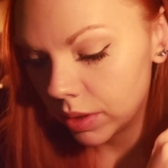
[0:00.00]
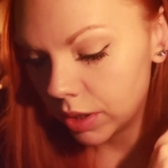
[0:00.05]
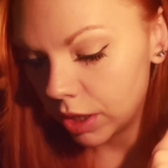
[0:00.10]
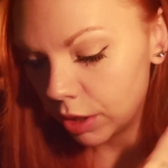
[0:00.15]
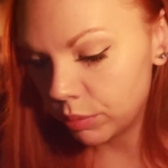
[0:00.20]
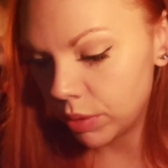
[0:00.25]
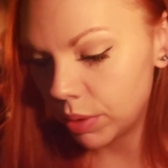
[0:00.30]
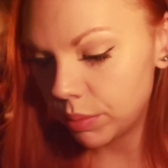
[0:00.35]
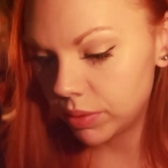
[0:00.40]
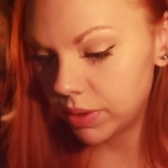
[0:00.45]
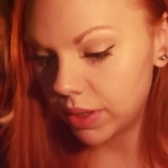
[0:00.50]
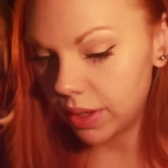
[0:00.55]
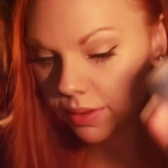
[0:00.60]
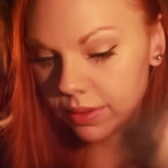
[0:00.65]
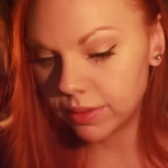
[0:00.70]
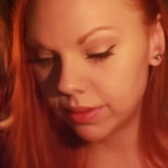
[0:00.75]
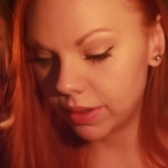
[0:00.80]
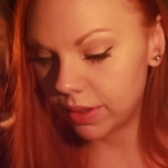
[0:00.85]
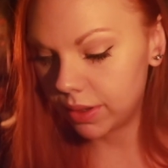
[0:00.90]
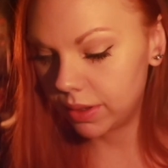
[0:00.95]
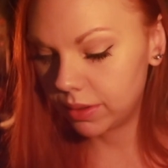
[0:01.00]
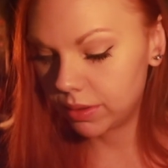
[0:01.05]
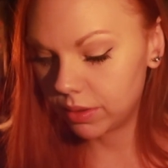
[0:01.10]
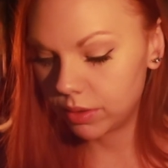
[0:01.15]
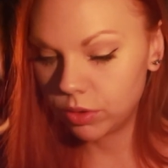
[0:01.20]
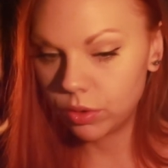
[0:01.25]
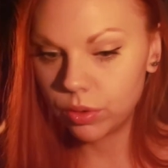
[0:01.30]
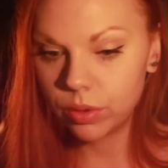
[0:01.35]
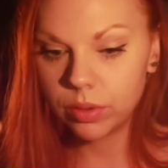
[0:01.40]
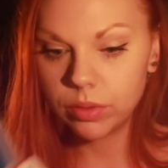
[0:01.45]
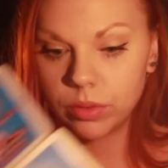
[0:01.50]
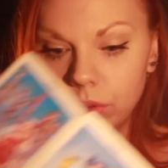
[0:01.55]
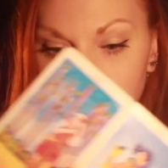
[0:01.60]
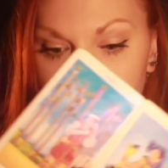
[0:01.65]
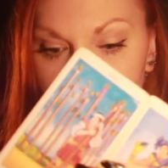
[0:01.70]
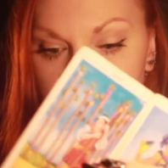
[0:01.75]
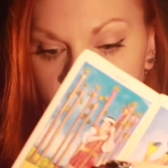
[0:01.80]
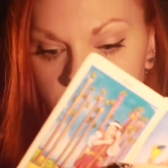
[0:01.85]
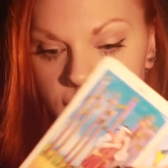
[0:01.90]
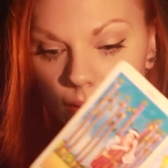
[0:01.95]
And maybe that is like, you're
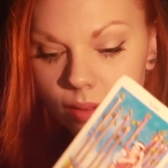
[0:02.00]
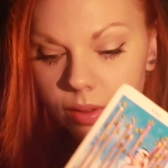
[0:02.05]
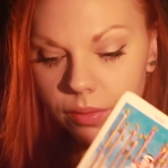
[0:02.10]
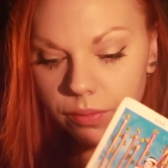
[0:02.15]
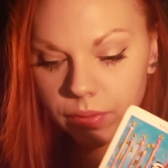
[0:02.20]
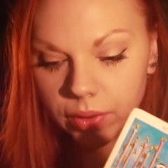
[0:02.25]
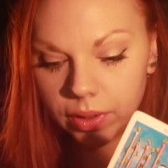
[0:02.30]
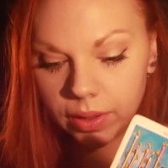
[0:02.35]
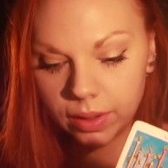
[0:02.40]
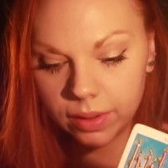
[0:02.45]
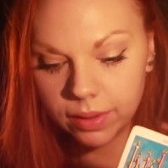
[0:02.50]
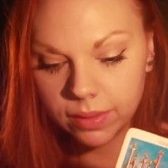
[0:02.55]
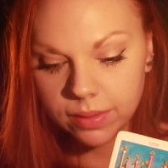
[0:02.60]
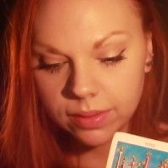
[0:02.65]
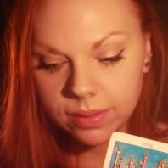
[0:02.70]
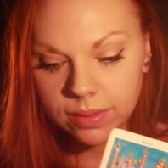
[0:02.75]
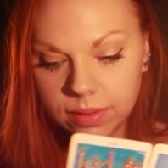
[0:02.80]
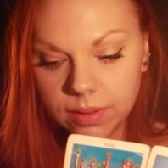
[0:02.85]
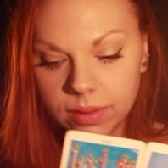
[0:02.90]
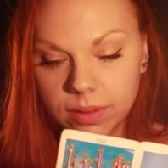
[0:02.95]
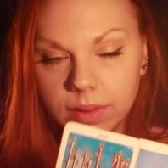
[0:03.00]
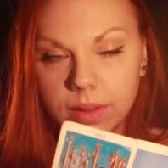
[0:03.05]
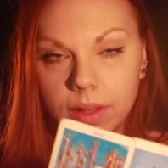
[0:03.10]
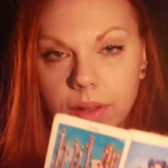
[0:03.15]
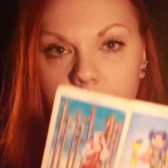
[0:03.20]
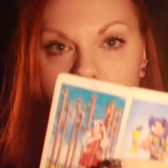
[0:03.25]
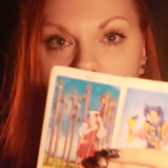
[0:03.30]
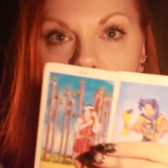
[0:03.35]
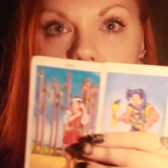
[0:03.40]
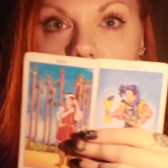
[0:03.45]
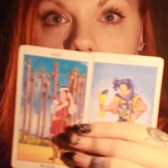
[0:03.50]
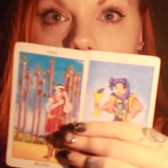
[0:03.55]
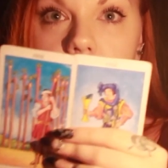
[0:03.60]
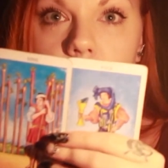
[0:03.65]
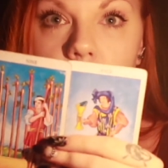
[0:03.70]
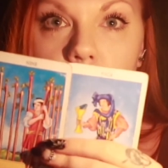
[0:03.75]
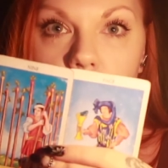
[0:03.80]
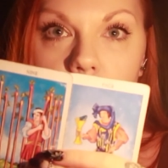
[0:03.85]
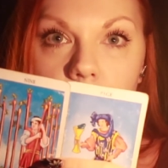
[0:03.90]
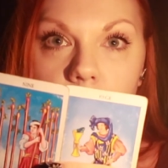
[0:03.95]
looking at something else that, that
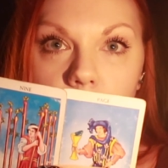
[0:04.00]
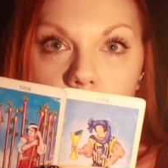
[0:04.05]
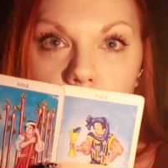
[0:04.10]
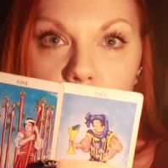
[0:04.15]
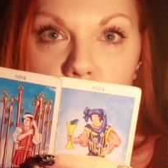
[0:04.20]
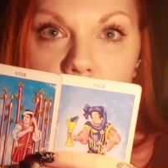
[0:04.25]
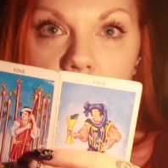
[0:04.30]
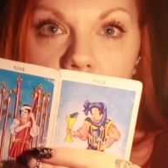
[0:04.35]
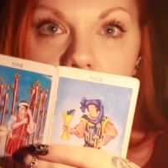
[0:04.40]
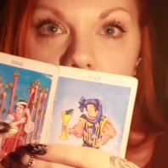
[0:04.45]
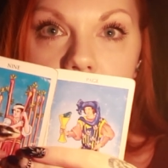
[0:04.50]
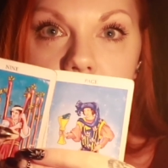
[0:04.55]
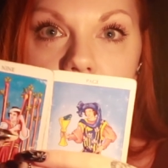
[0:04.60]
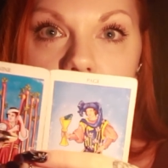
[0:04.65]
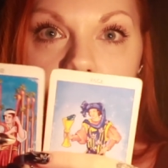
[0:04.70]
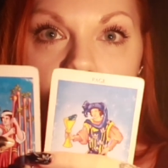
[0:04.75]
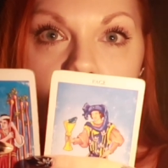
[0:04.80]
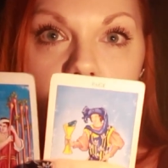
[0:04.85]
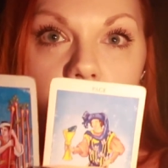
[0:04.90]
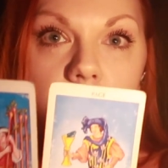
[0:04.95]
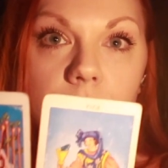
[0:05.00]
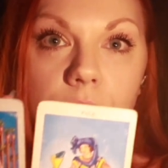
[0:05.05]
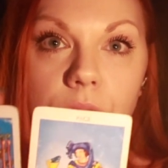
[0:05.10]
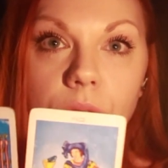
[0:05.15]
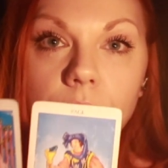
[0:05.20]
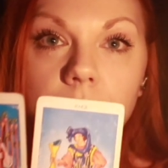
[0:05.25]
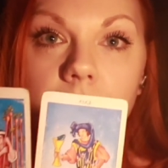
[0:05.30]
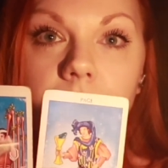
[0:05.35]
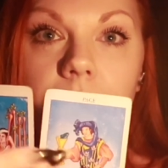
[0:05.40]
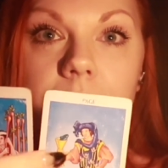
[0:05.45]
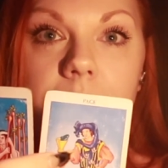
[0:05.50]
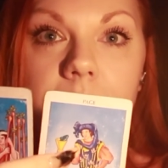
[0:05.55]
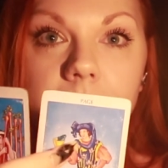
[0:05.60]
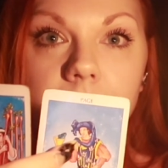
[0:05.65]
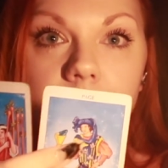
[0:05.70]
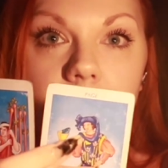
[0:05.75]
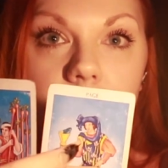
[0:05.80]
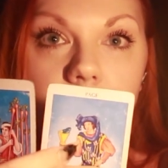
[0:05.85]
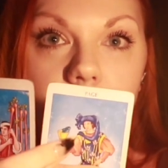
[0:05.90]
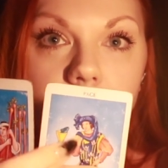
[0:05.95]
hurt you in the past. You don't even
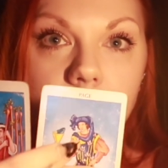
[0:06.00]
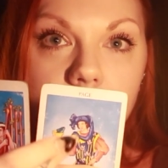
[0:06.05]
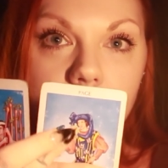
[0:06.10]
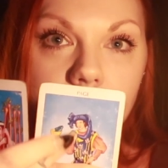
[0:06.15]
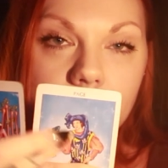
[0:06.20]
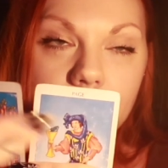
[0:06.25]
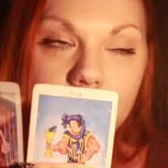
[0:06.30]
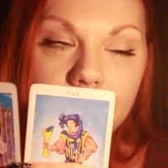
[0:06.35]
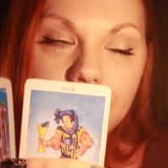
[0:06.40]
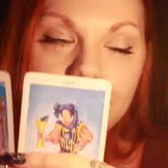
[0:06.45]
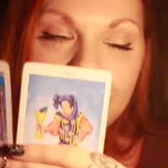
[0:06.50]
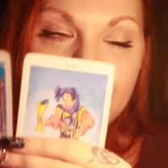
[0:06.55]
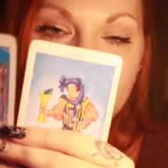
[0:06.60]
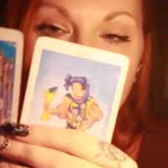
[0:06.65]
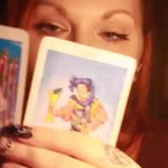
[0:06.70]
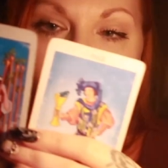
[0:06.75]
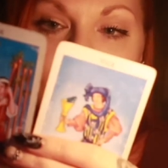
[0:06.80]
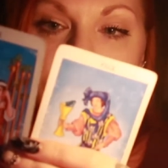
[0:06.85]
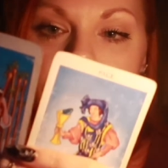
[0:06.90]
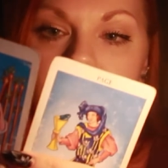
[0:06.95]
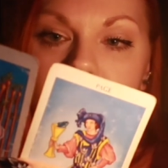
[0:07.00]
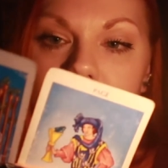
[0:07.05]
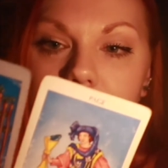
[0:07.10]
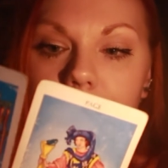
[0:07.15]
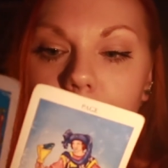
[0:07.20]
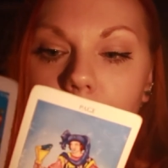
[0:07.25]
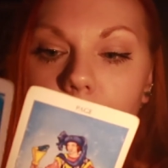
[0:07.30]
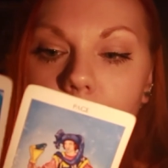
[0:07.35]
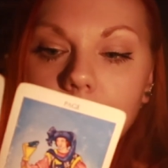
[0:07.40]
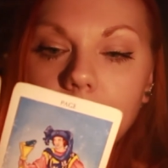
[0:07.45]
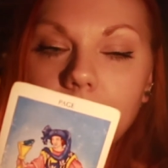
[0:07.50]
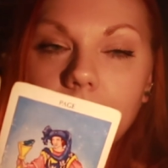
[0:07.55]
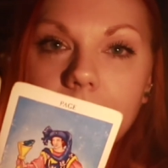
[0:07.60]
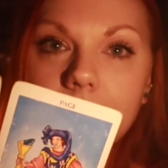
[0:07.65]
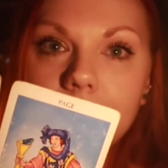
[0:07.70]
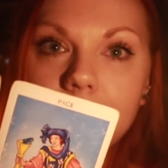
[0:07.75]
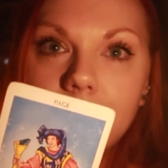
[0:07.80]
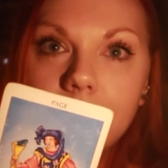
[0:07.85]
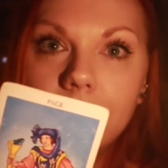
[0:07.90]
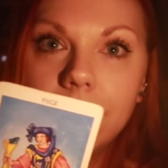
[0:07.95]
see. You don't even
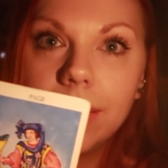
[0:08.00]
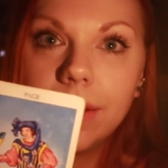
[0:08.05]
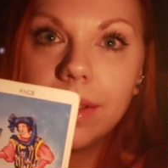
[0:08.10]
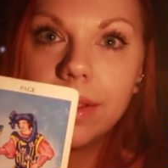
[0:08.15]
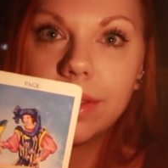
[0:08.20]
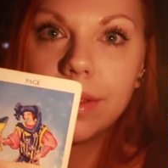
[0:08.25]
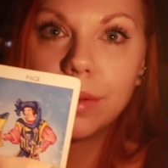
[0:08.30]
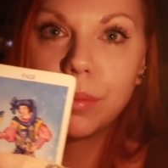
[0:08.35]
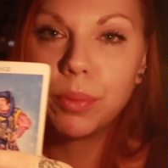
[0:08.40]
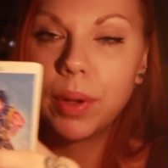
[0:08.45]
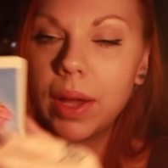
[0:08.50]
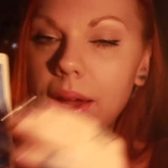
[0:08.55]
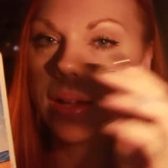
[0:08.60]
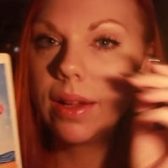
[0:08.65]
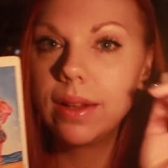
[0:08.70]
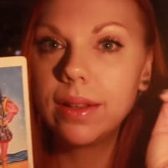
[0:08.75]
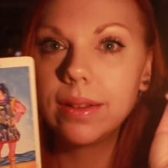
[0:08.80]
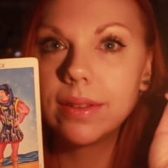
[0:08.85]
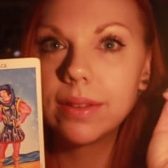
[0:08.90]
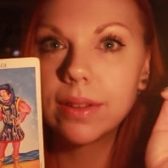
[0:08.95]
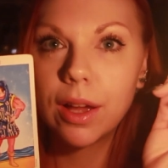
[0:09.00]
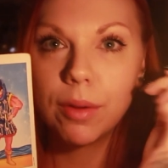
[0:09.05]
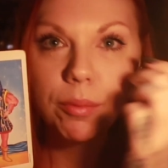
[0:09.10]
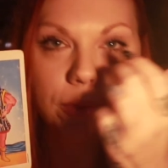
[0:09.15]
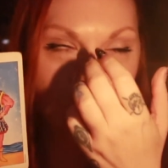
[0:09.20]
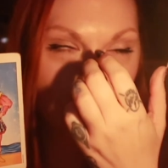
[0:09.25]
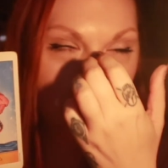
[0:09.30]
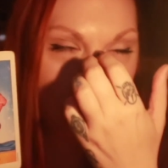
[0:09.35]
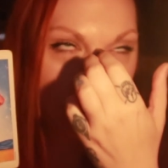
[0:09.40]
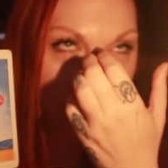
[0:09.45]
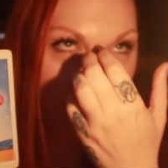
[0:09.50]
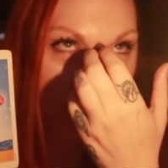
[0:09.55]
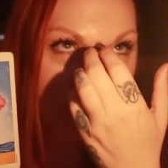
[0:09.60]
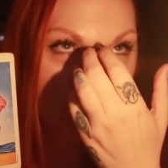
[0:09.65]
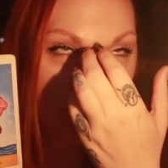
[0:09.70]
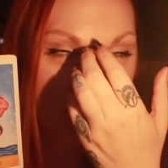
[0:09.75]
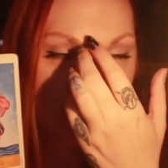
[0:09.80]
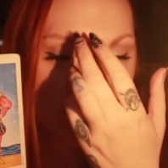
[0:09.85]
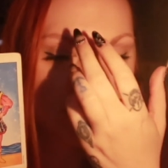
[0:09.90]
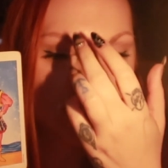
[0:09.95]
see the bait coming with the
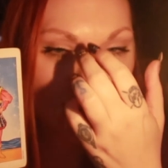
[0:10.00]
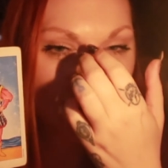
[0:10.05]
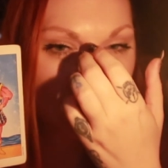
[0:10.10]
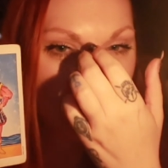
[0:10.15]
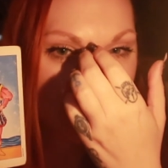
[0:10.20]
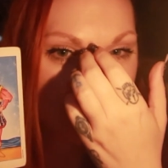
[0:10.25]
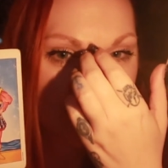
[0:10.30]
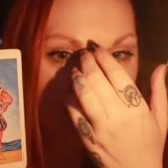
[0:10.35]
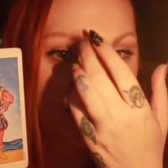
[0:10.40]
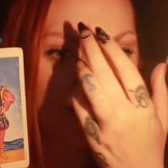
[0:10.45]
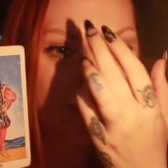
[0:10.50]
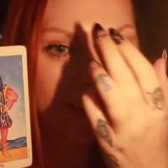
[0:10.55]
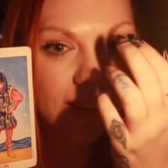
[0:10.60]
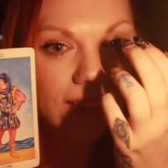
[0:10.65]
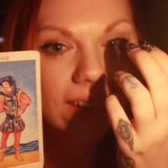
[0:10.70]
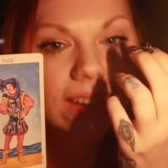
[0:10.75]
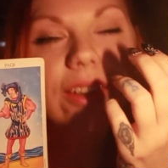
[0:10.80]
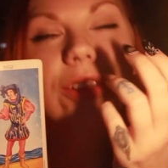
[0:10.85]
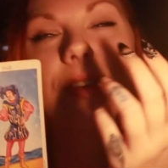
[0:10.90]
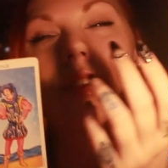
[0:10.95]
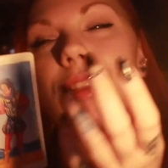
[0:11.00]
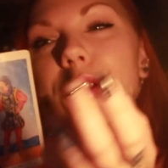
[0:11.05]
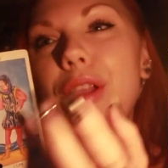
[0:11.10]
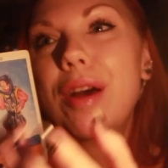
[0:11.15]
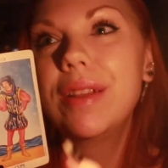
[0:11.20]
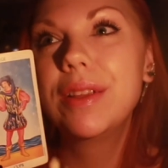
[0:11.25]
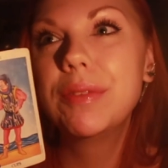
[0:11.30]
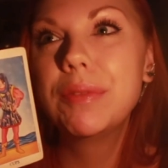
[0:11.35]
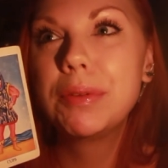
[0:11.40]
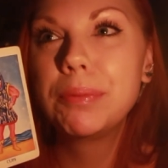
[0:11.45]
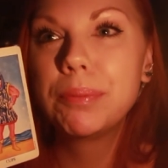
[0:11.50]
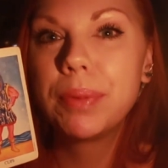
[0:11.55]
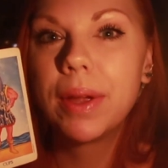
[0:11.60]
fish. You're not even